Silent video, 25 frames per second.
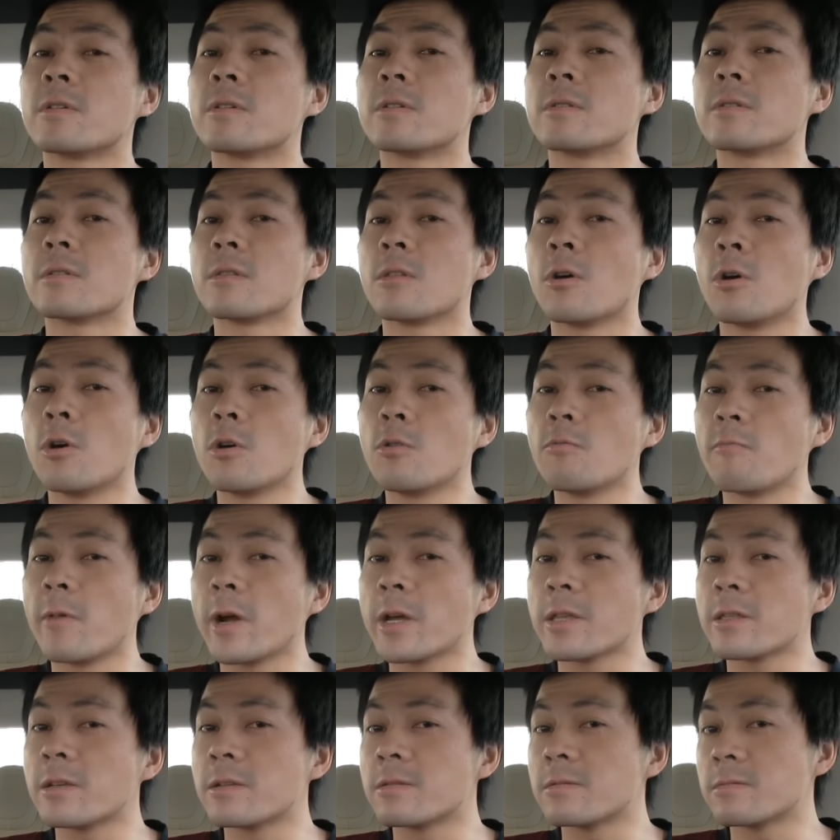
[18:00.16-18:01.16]
the
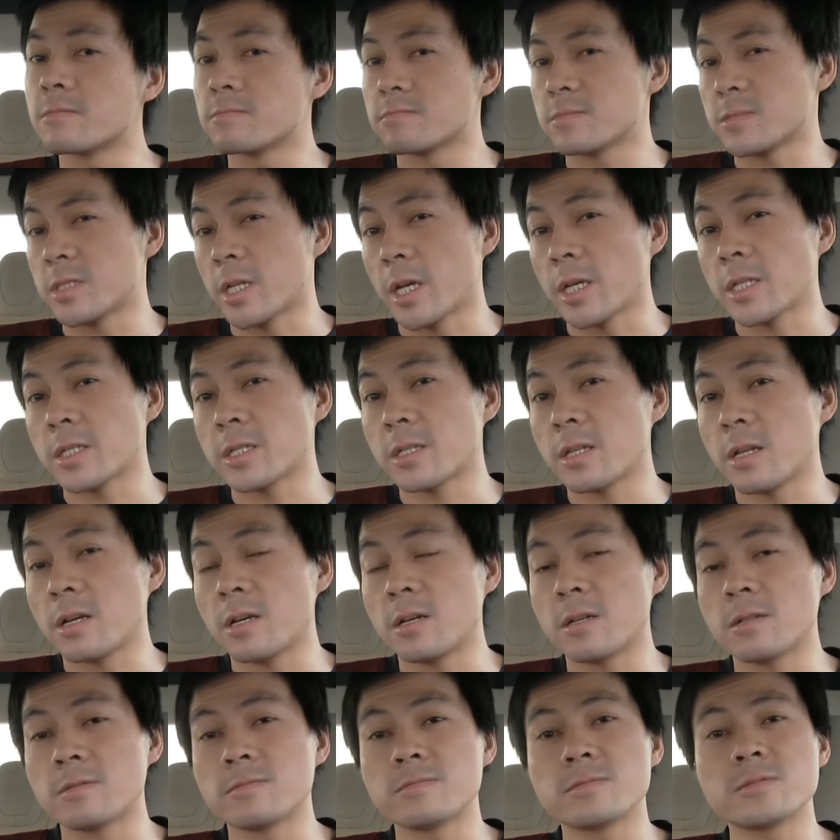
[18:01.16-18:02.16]
CHAdeMO adapter.
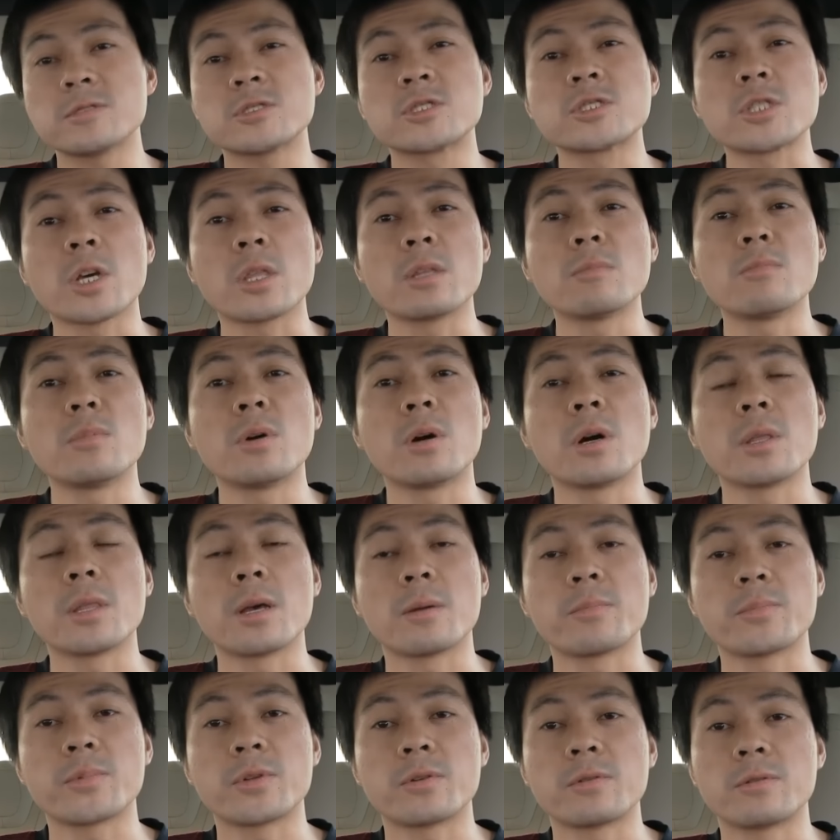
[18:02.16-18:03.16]
Actually, they
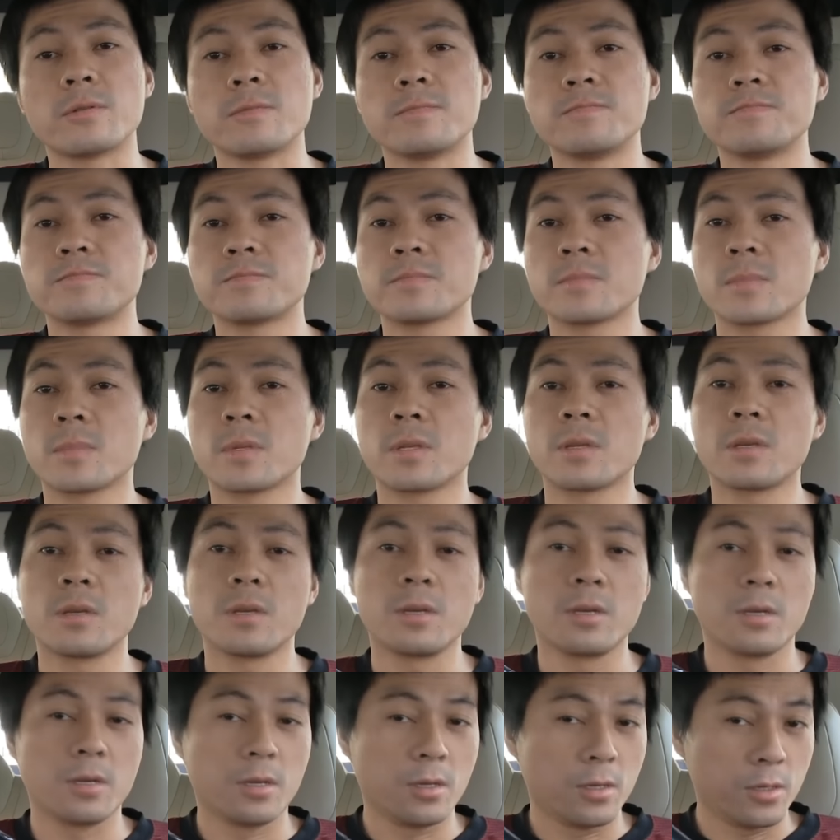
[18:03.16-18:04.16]
created this
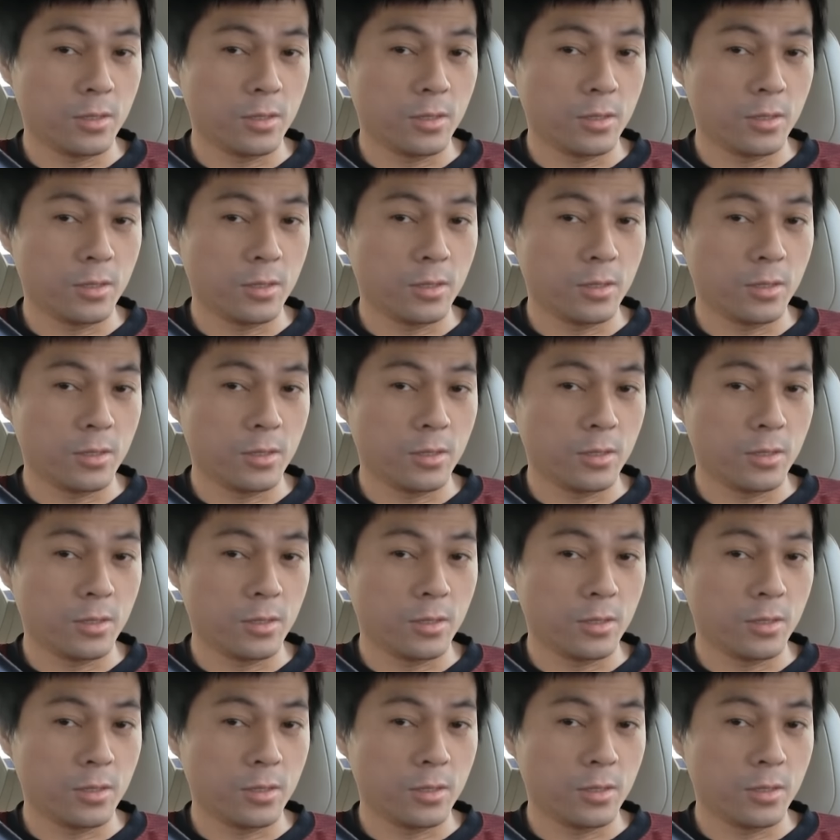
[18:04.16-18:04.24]
adapter